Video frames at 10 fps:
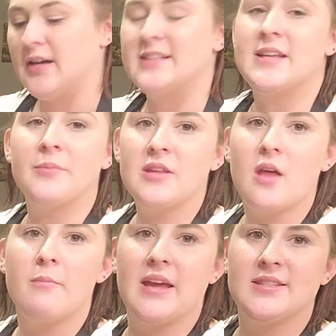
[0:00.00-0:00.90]
Something
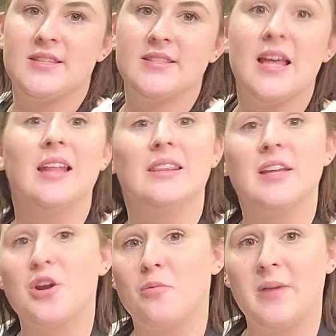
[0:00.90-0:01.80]
that makes this a
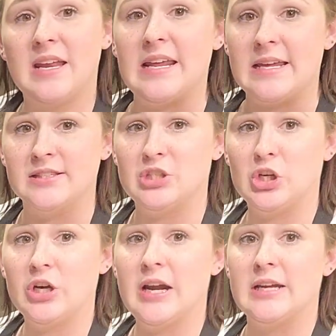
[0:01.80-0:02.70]
little bit
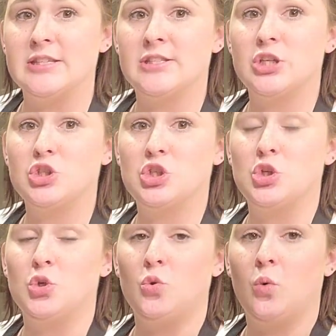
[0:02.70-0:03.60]
easier is
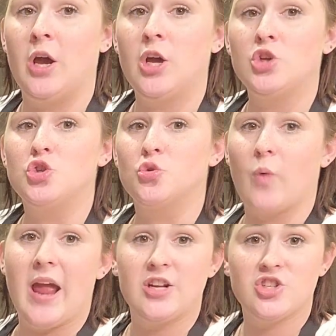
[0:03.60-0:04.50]
to
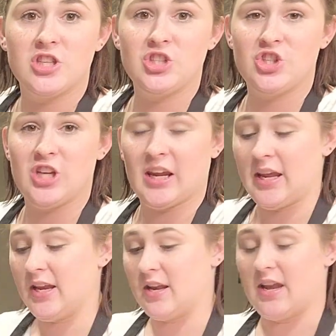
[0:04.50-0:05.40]
dredge the
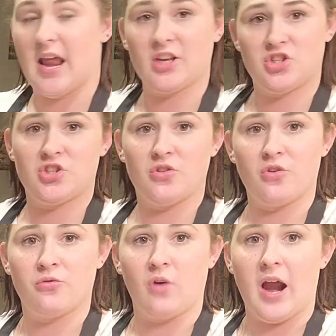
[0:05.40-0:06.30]
chicken next to the
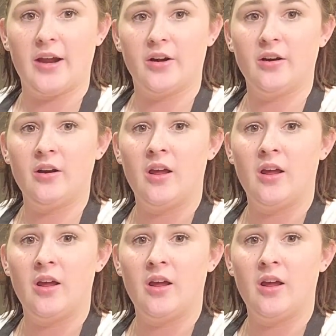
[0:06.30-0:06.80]
fryer.